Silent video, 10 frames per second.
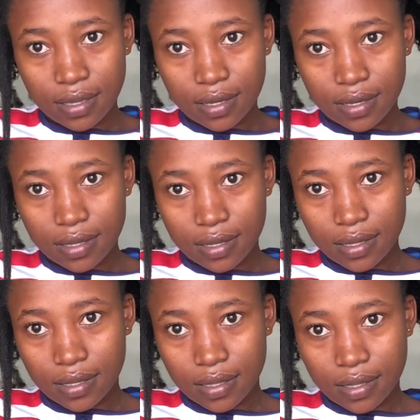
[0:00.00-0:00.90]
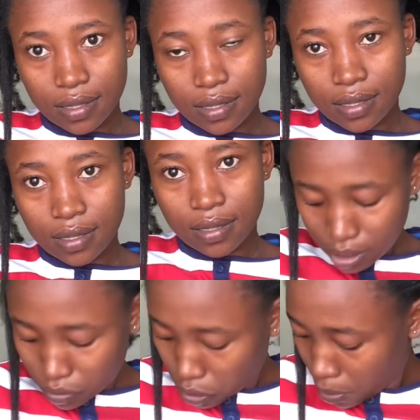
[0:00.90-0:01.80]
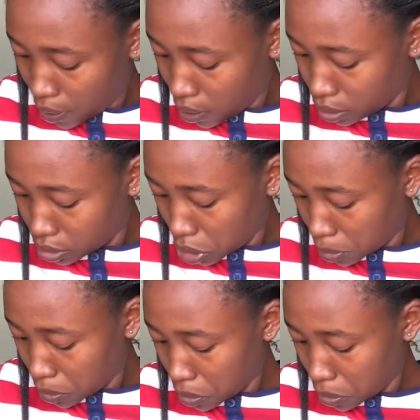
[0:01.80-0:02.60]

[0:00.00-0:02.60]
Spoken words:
Here. So my hair stuff.